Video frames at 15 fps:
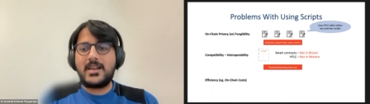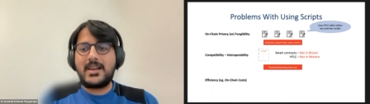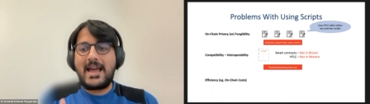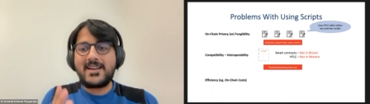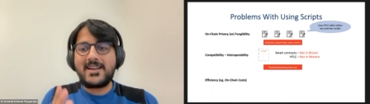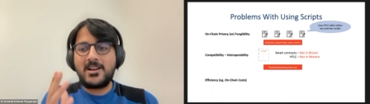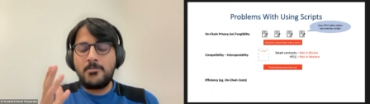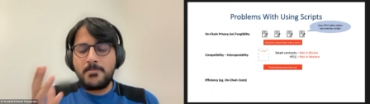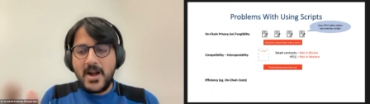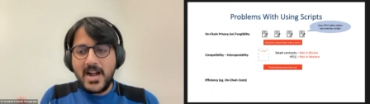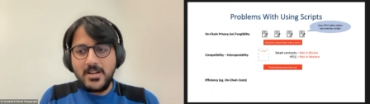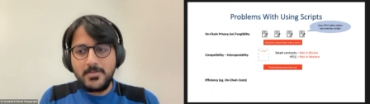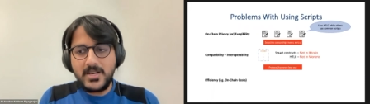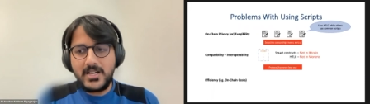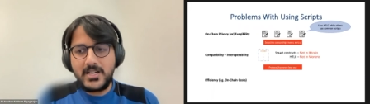lack
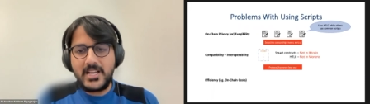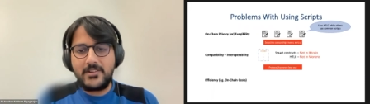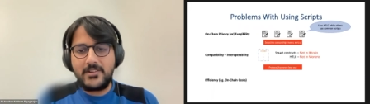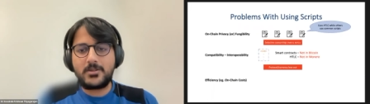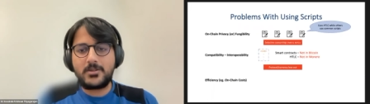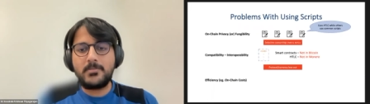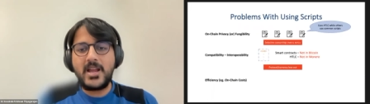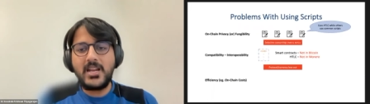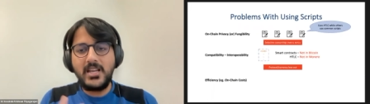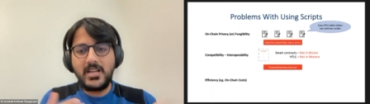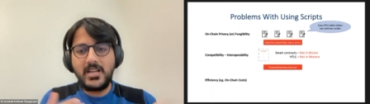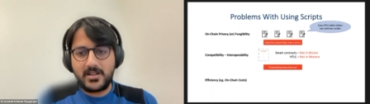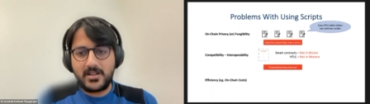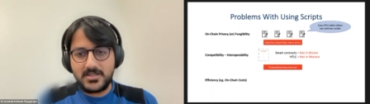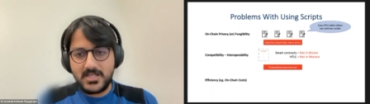compatibility with many
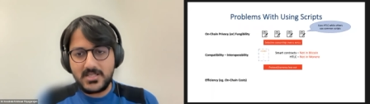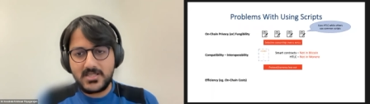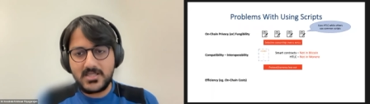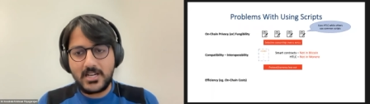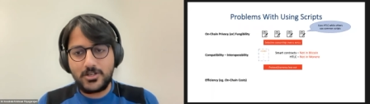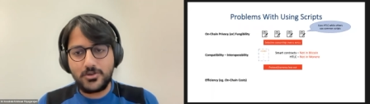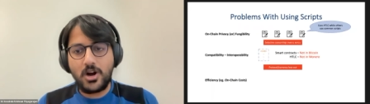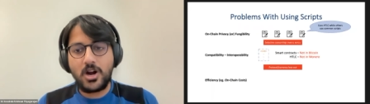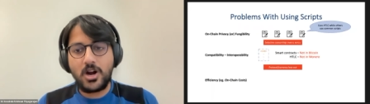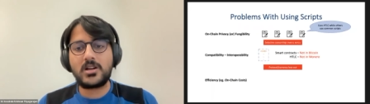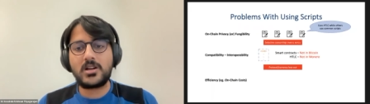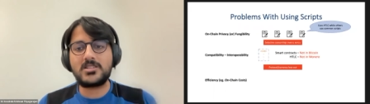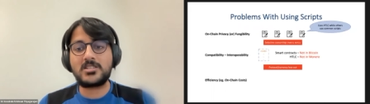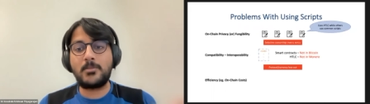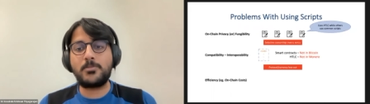currencies that do
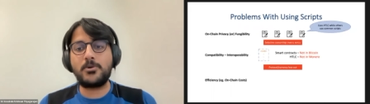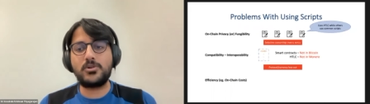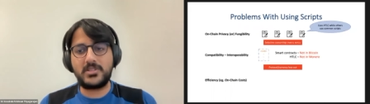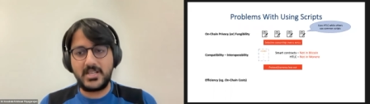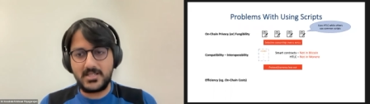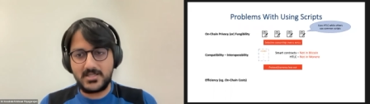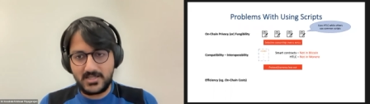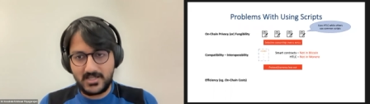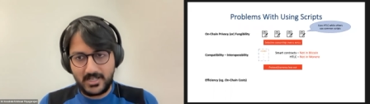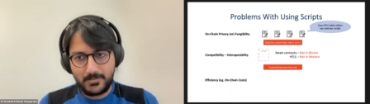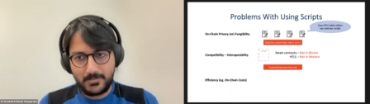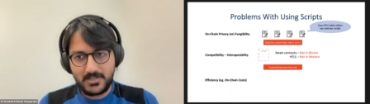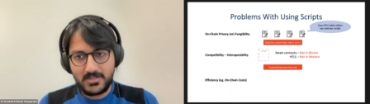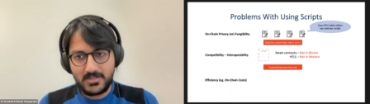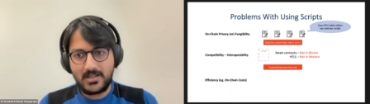not support these
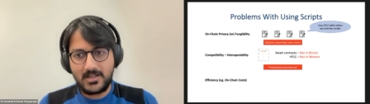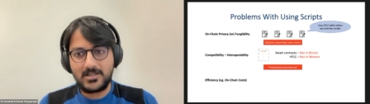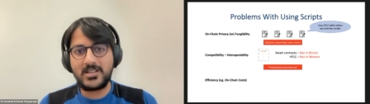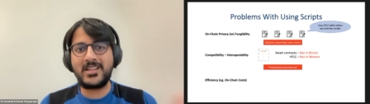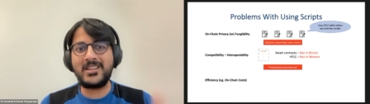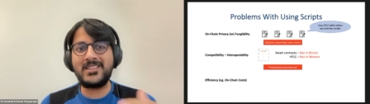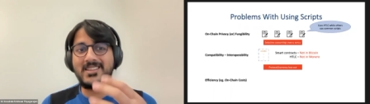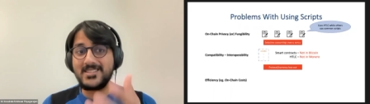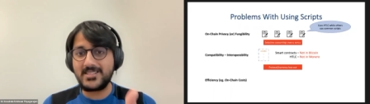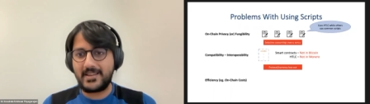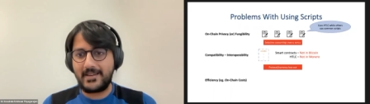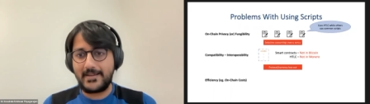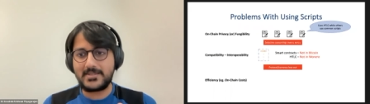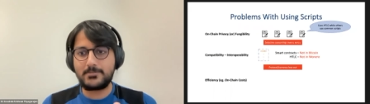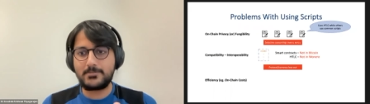scripts. In this
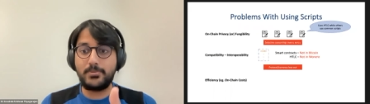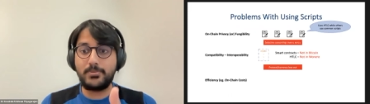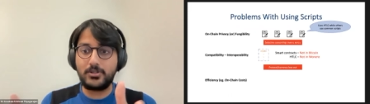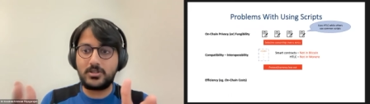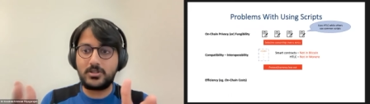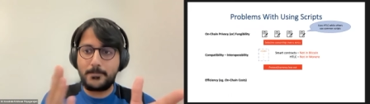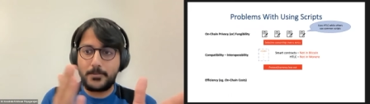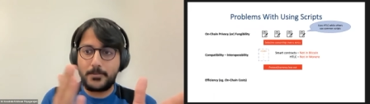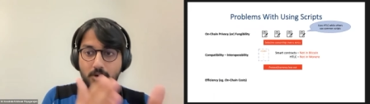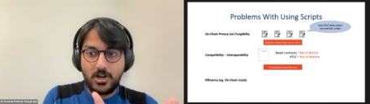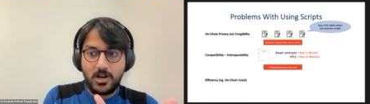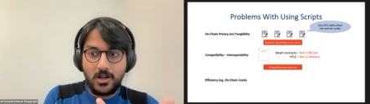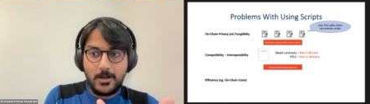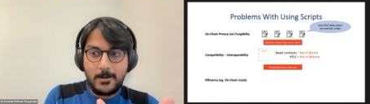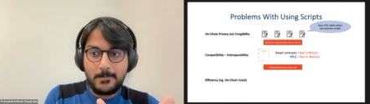case, both the
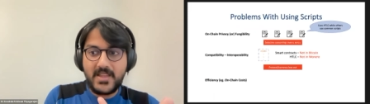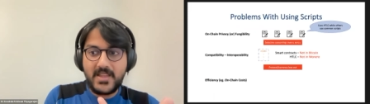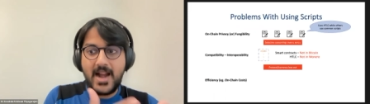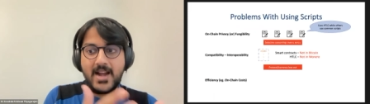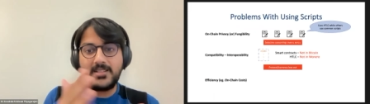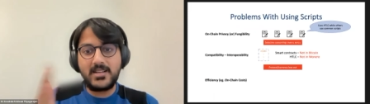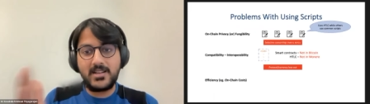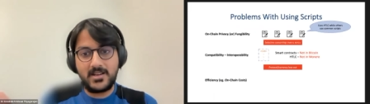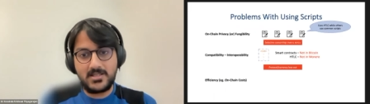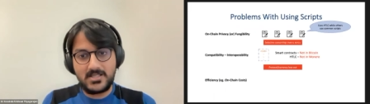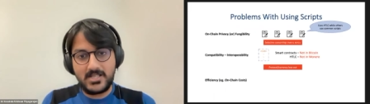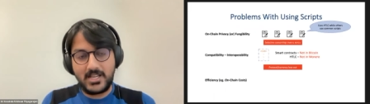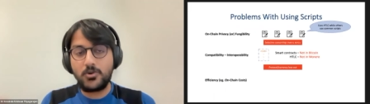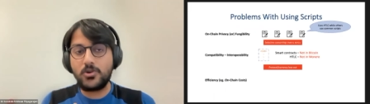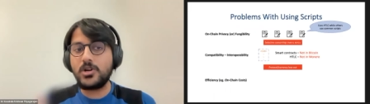protocol and the
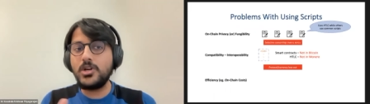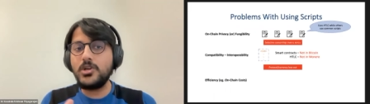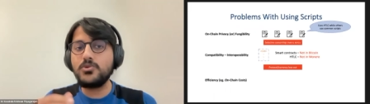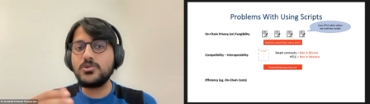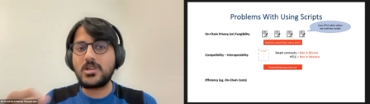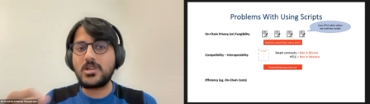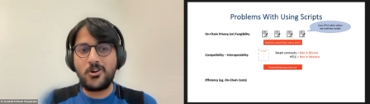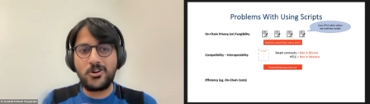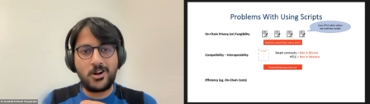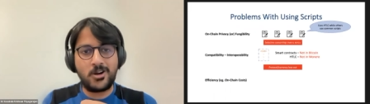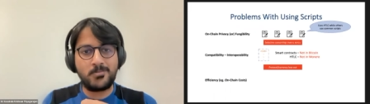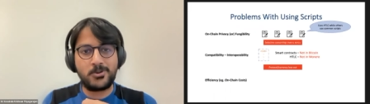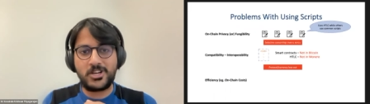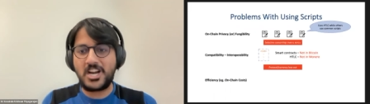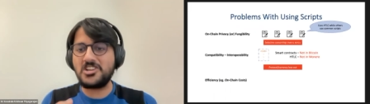currency could lose out
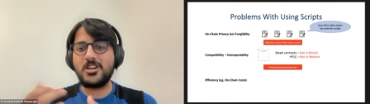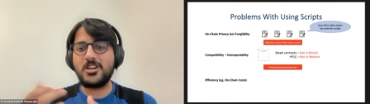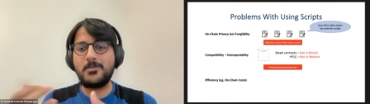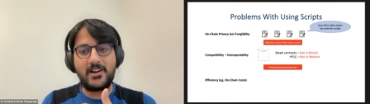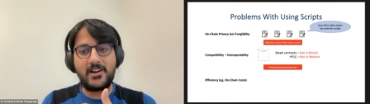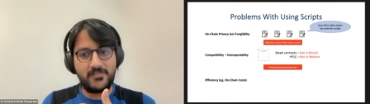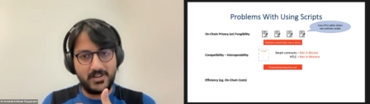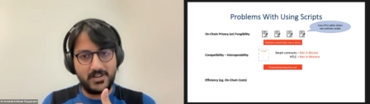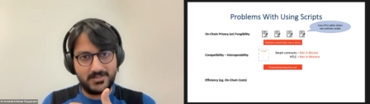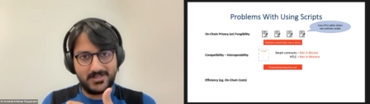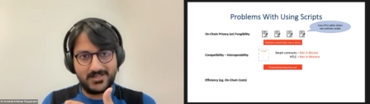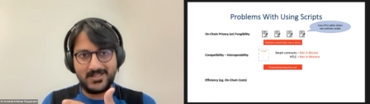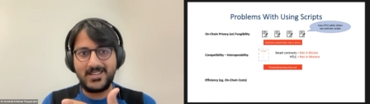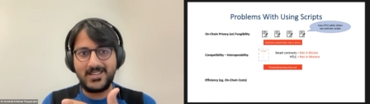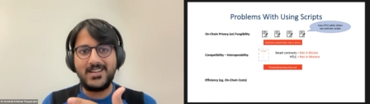on potential
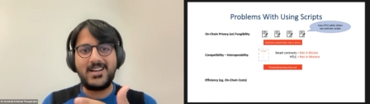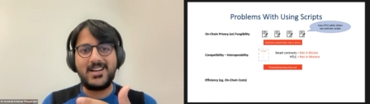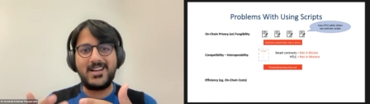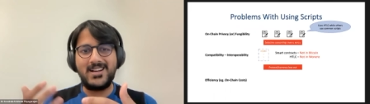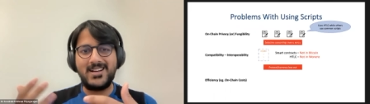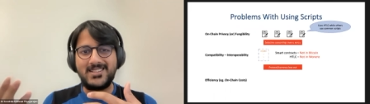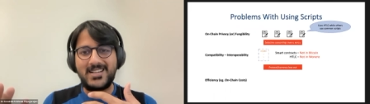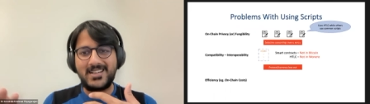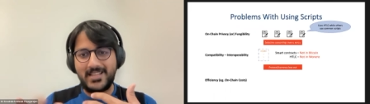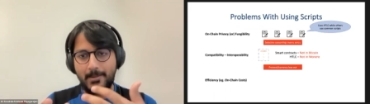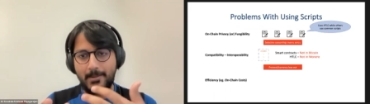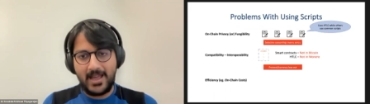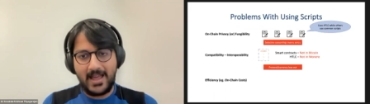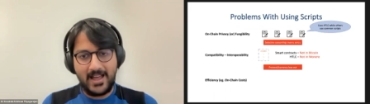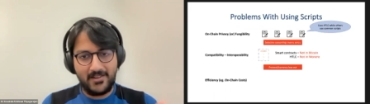benefits uh, that
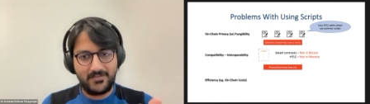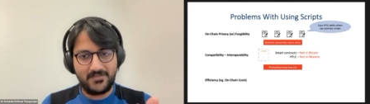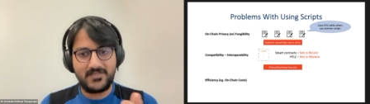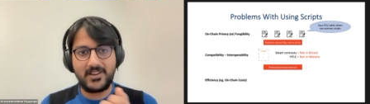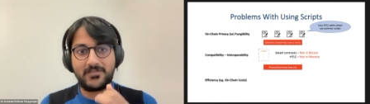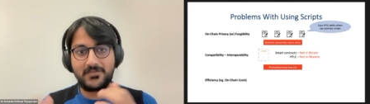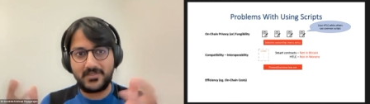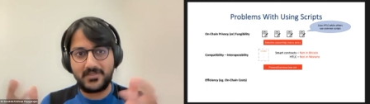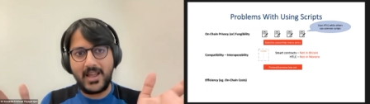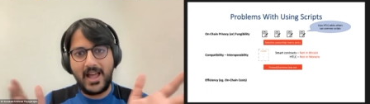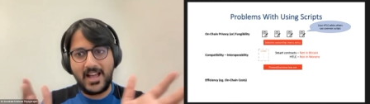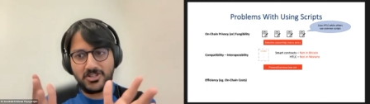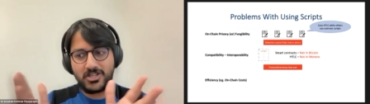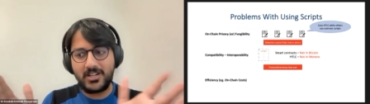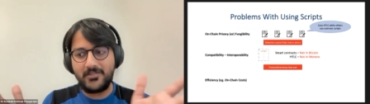they may have if they
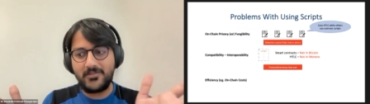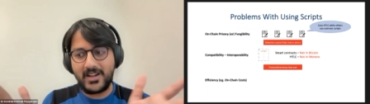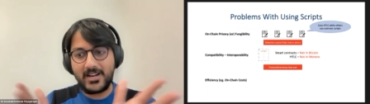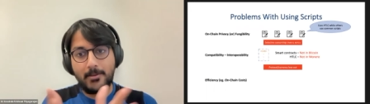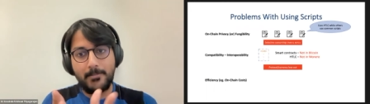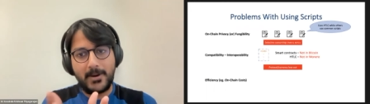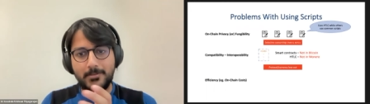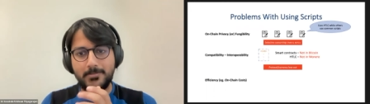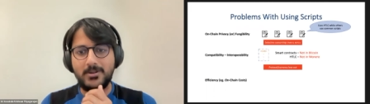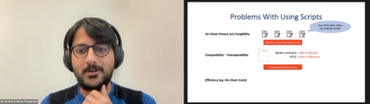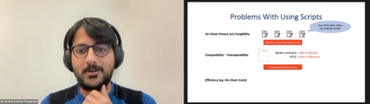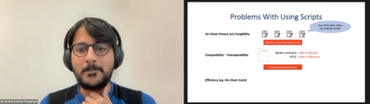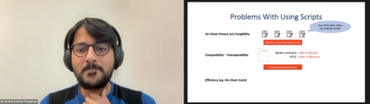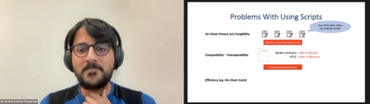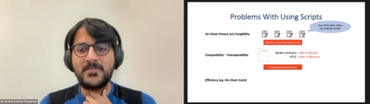actually were compatible.